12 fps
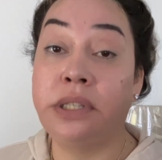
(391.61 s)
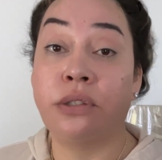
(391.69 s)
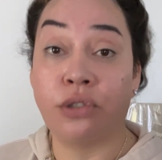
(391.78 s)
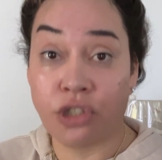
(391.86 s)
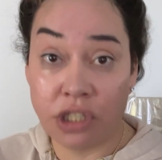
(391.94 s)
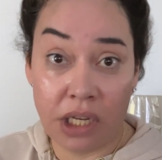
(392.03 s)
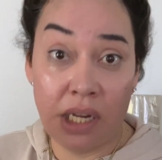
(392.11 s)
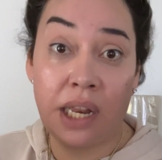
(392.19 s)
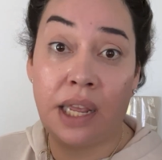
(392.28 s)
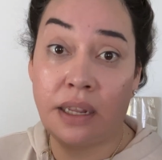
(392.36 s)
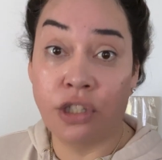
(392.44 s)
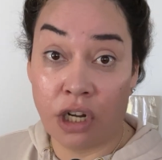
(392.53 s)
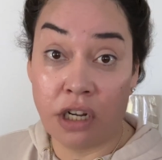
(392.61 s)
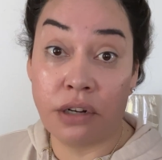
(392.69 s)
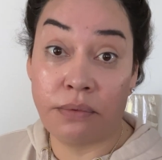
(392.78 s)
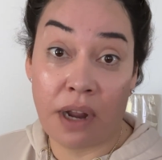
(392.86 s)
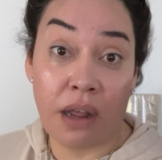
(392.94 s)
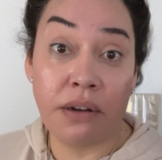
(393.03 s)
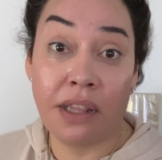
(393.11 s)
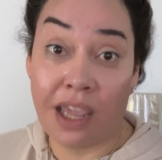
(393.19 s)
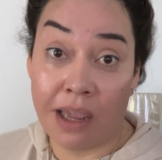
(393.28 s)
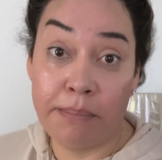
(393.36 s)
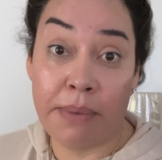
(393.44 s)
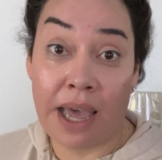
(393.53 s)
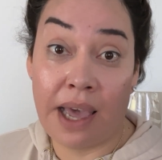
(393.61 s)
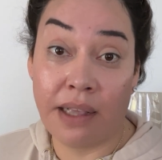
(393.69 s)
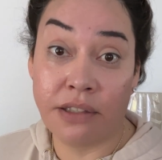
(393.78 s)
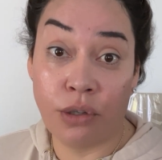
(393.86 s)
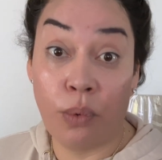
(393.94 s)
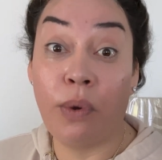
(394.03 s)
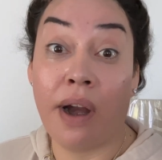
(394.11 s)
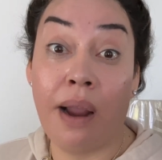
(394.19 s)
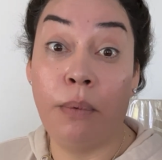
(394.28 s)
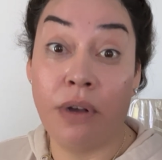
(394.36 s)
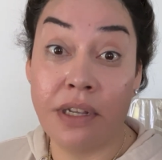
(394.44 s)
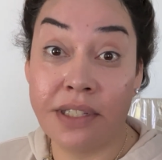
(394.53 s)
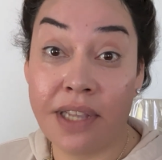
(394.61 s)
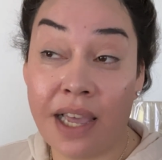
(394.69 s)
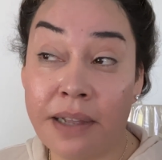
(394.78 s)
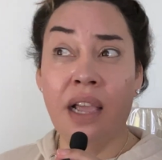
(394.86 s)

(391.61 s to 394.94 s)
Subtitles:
so she like turned around, came back to where I was at,